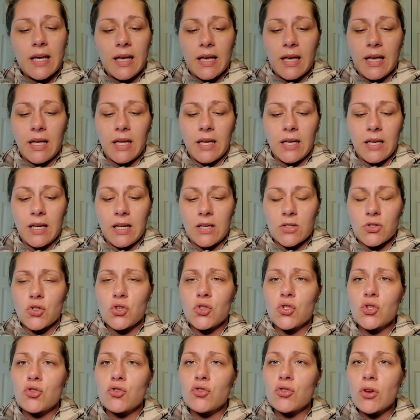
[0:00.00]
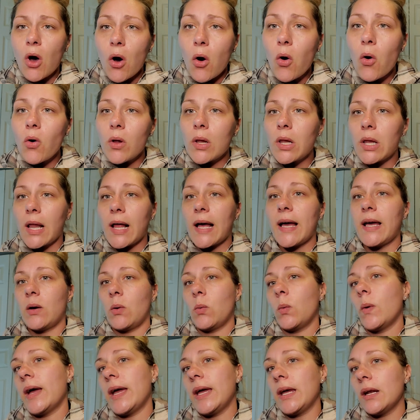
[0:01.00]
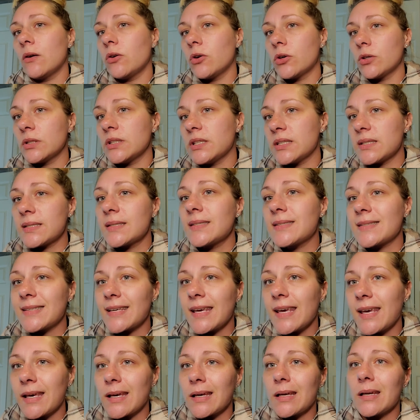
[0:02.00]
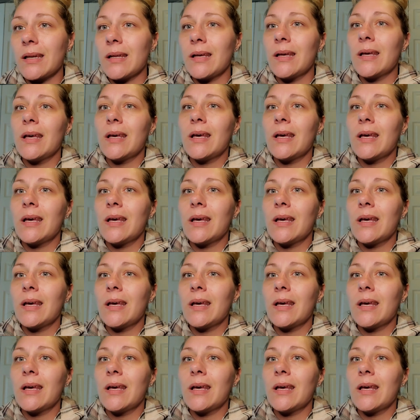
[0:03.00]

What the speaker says: It is so lightweight on the skin.